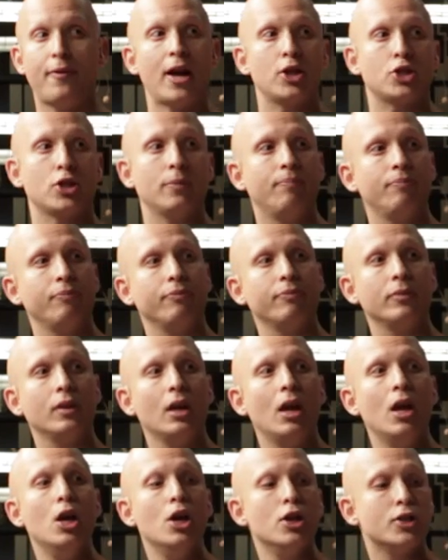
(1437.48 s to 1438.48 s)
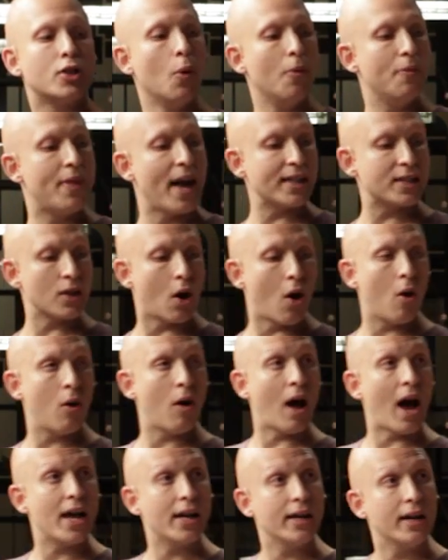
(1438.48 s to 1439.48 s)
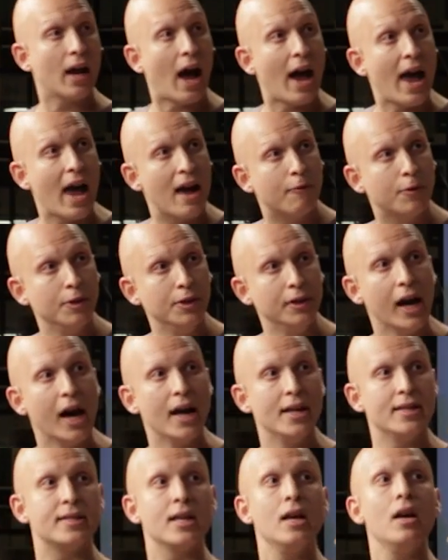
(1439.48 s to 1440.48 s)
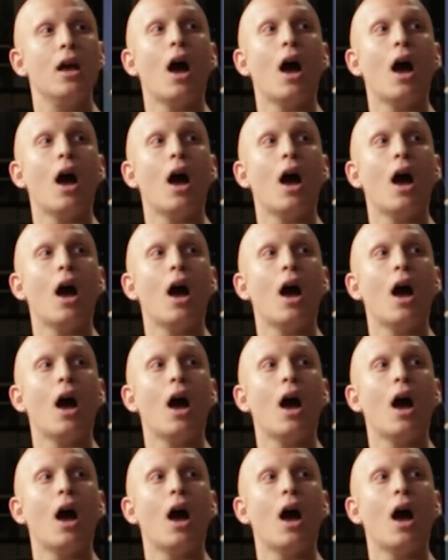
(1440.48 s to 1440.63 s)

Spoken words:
fashion. So that's all I have for you guys.